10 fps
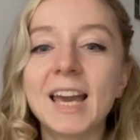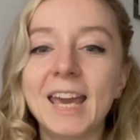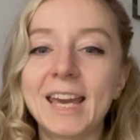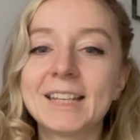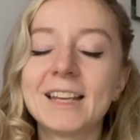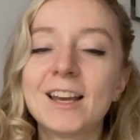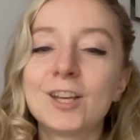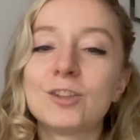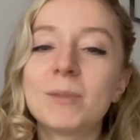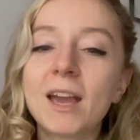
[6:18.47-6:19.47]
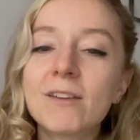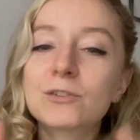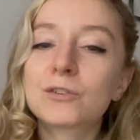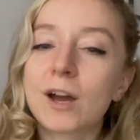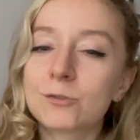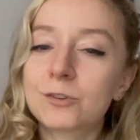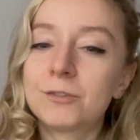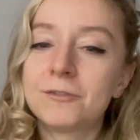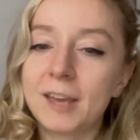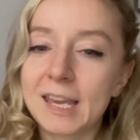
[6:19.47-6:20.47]
in. You may have a rounder
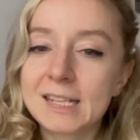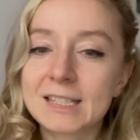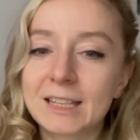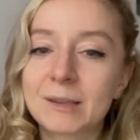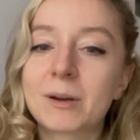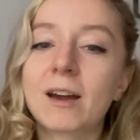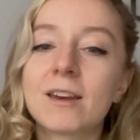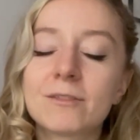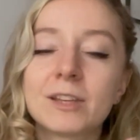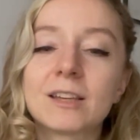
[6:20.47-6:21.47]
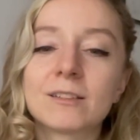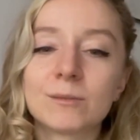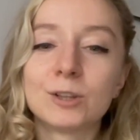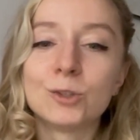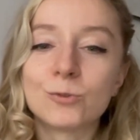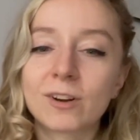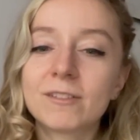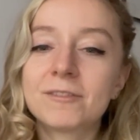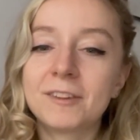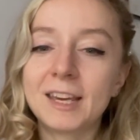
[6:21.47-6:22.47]
face, like kind of like lunar
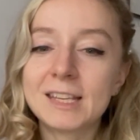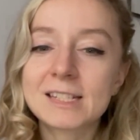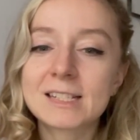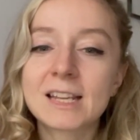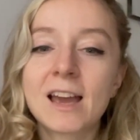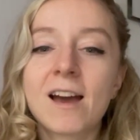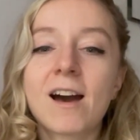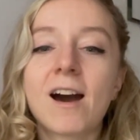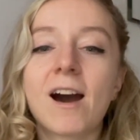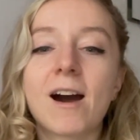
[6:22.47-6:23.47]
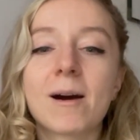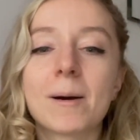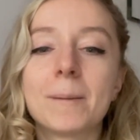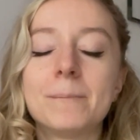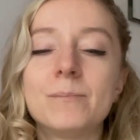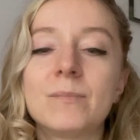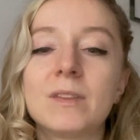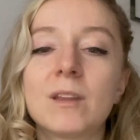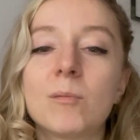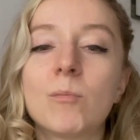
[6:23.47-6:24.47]
face. And
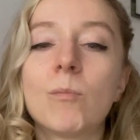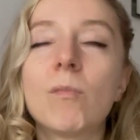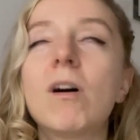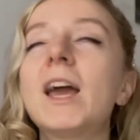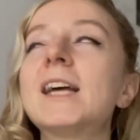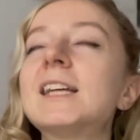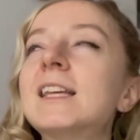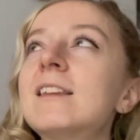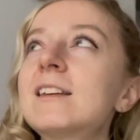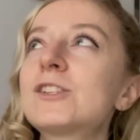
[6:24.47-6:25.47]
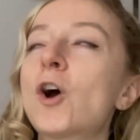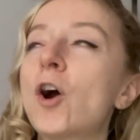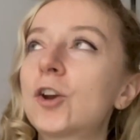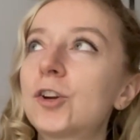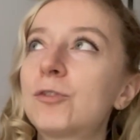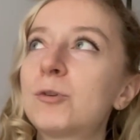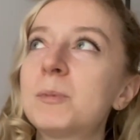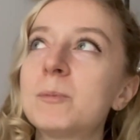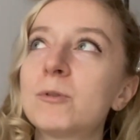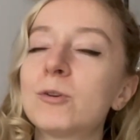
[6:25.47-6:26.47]
I think it's harder for
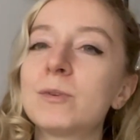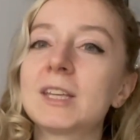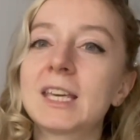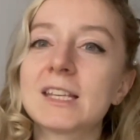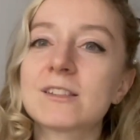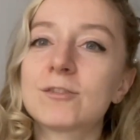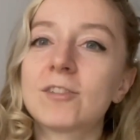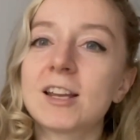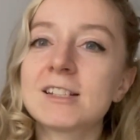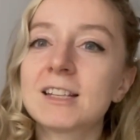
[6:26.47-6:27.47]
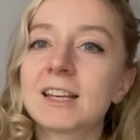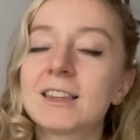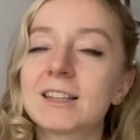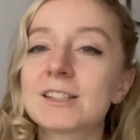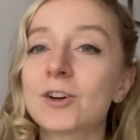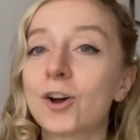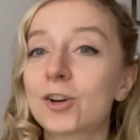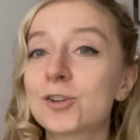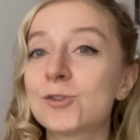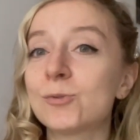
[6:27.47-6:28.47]
people with a Cancer rising. I think it's
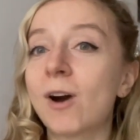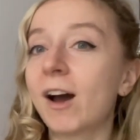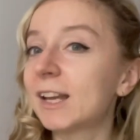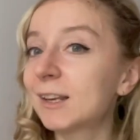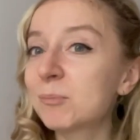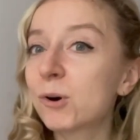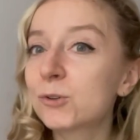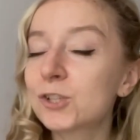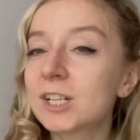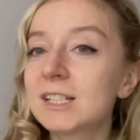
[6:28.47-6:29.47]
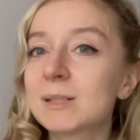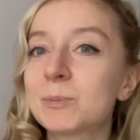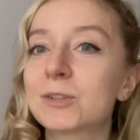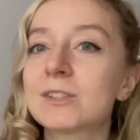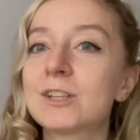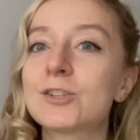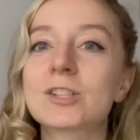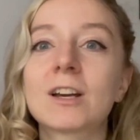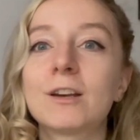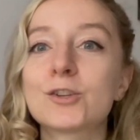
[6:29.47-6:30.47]
harder to hide emotions because they
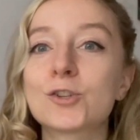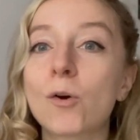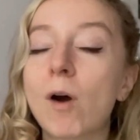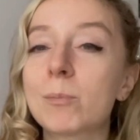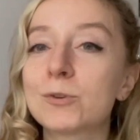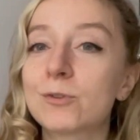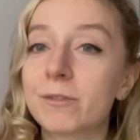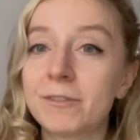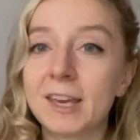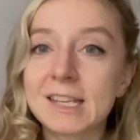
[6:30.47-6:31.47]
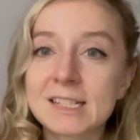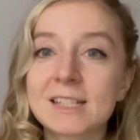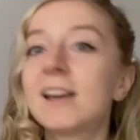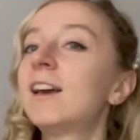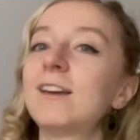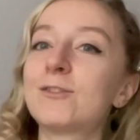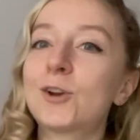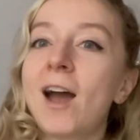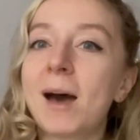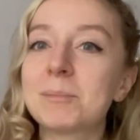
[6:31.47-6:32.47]
just kind of show up on your face. If you're
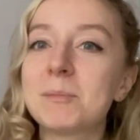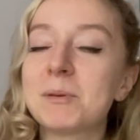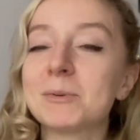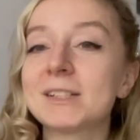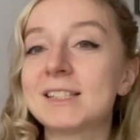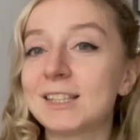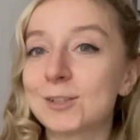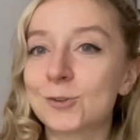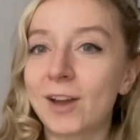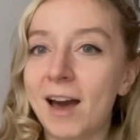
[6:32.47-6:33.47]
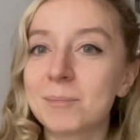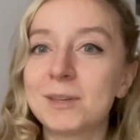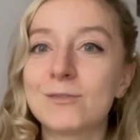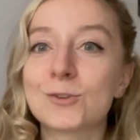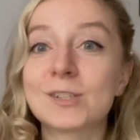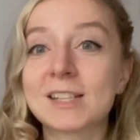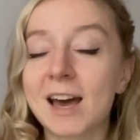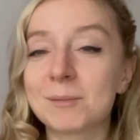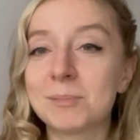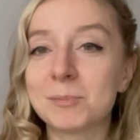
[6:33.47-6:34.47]
happy, people see that you're happy. If you're
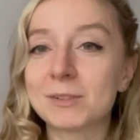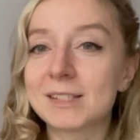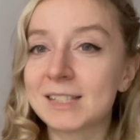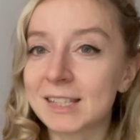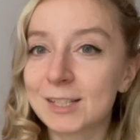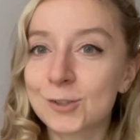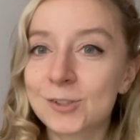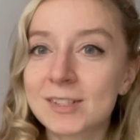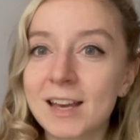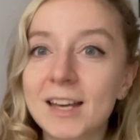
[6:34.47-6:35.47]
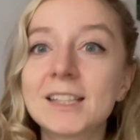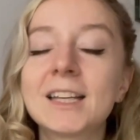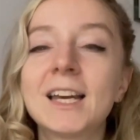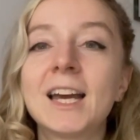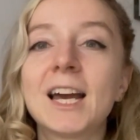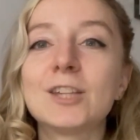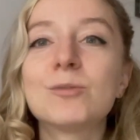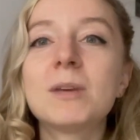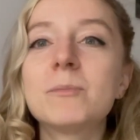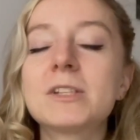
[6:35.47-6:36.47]
sad, people see that you're sad. And you
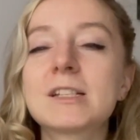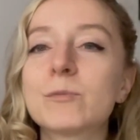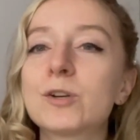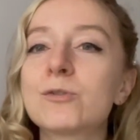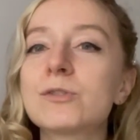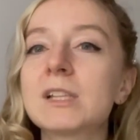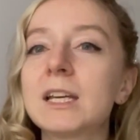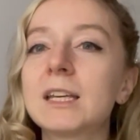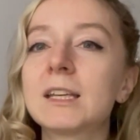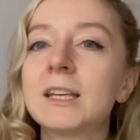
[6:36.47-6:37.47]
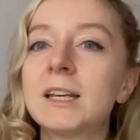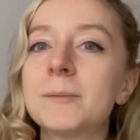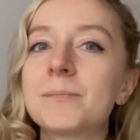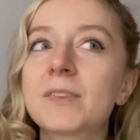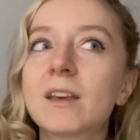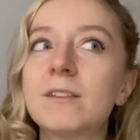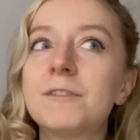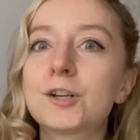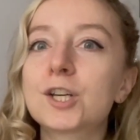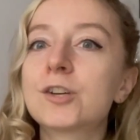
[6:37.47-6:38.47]
may be someone who's like
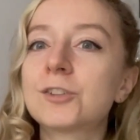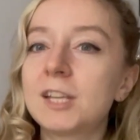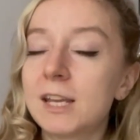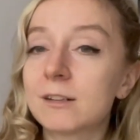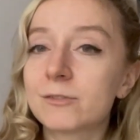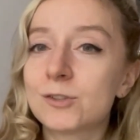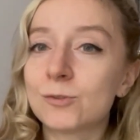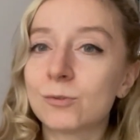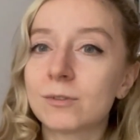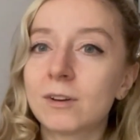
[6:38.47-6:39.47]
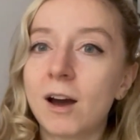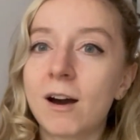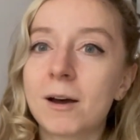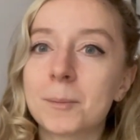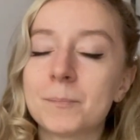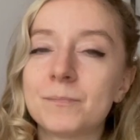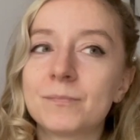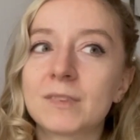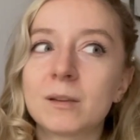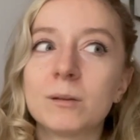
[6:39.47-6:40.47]
very creative too.
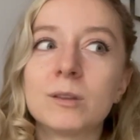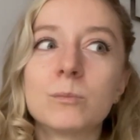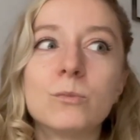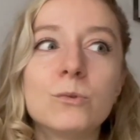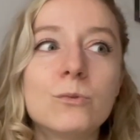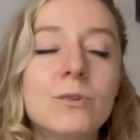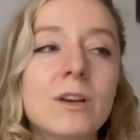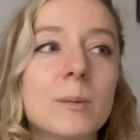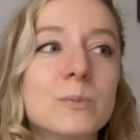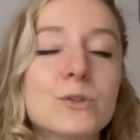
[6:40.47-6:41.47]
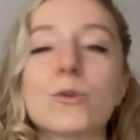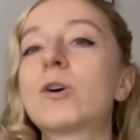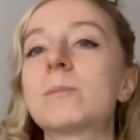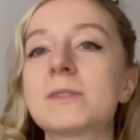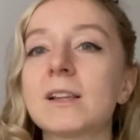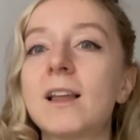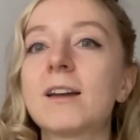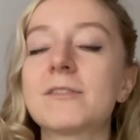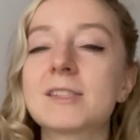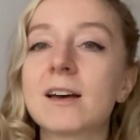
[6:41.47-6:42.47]
The moon absorbs a
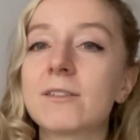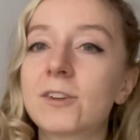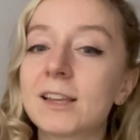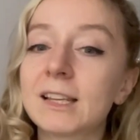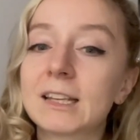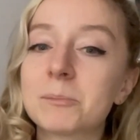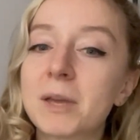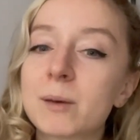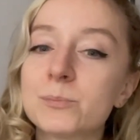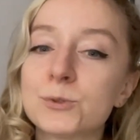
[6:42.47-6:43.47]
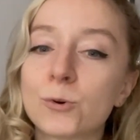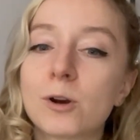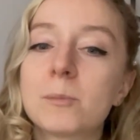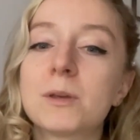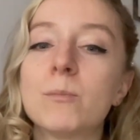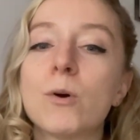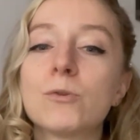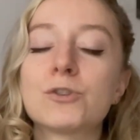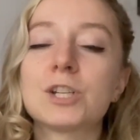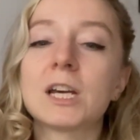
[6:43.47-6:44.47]
lot of stuff, right? Like, it may absorb
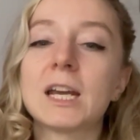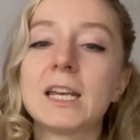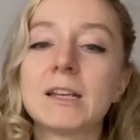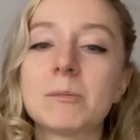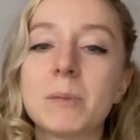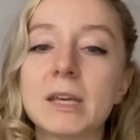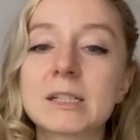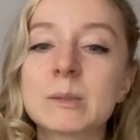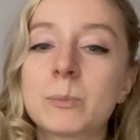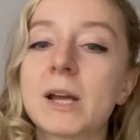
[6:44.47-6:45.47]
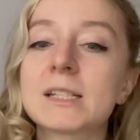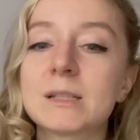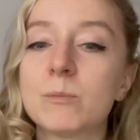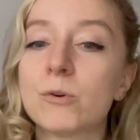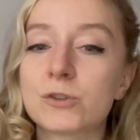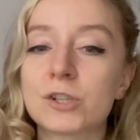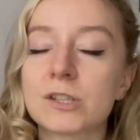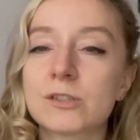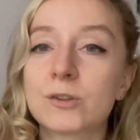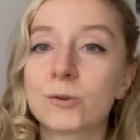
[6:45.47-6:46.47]
emotion and it may express
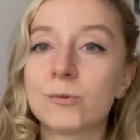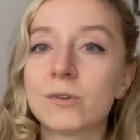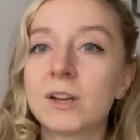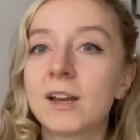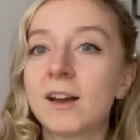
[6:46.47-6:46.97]
emotions through